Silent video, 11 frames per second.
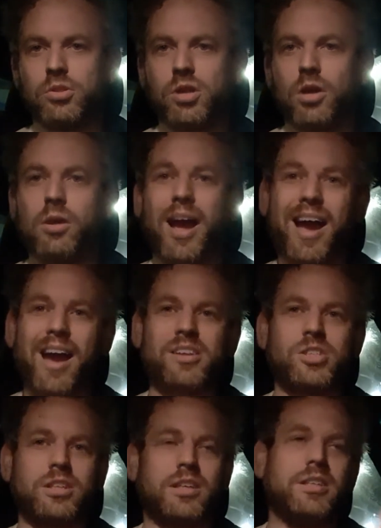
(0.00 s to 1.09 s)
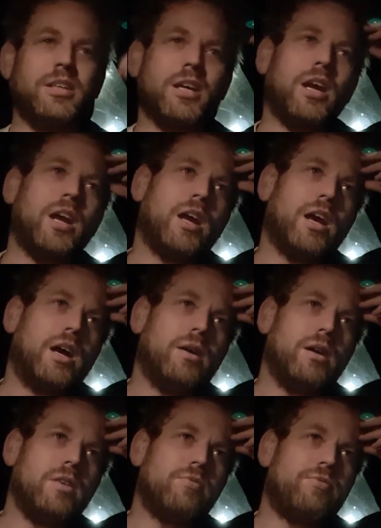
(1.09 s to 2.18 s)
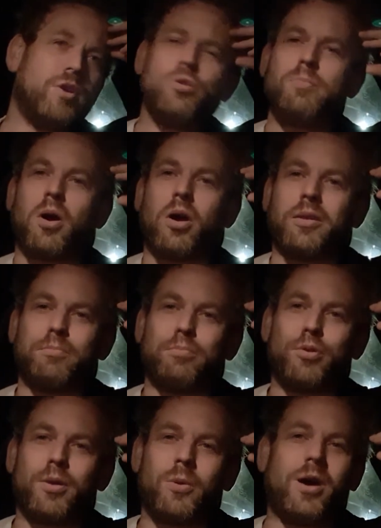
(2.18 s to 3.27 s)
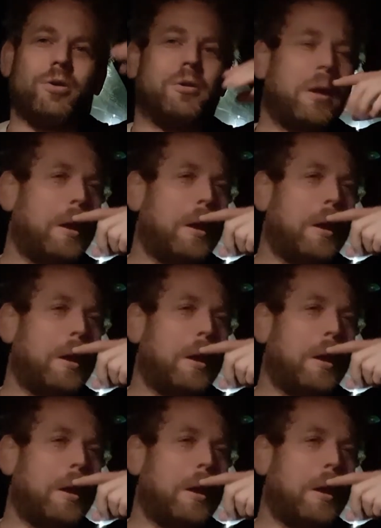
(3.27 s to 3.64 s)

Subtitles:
So actually, it flew by pretty well.